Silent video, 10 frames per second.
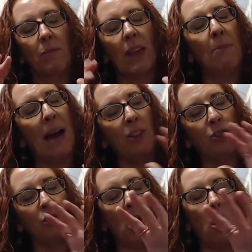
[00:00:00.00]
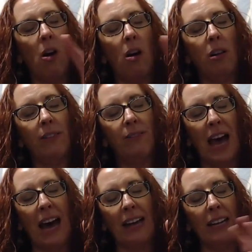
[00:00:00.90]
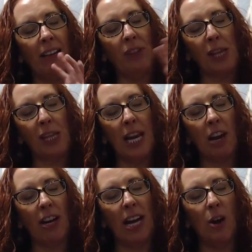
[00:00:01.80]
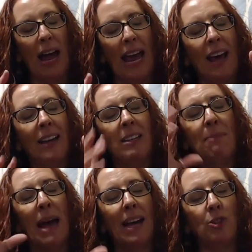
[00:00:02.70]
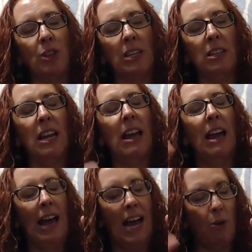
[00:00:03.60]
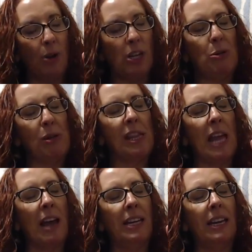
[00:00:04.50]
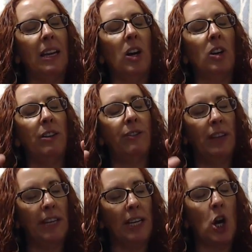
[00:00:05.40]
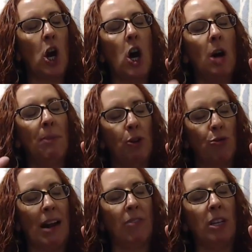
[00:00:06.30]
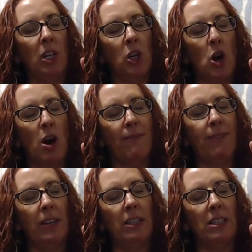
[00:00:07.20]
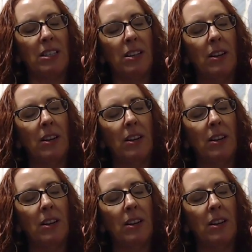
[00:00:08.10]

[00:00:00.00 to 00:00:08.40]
Imagine all of that in the scenario and imagine, how are you standing? Are you feeling calm and grounded and confident?